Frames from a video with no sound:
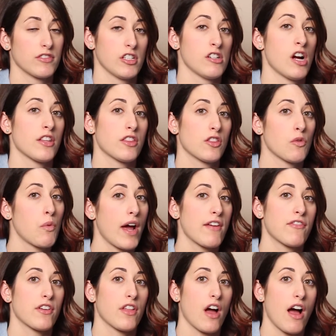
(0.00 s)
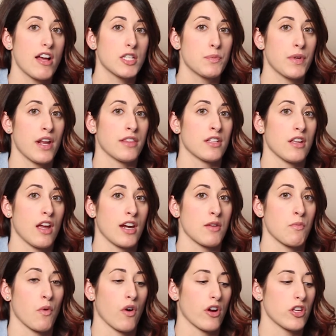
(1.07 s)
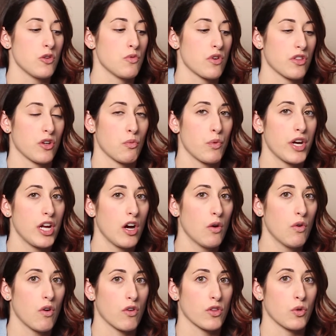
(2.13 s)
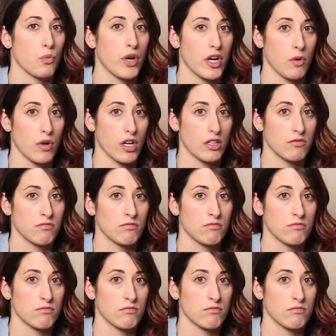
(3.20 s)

You're not the wife or the husband anymore. You were the widow or the widower.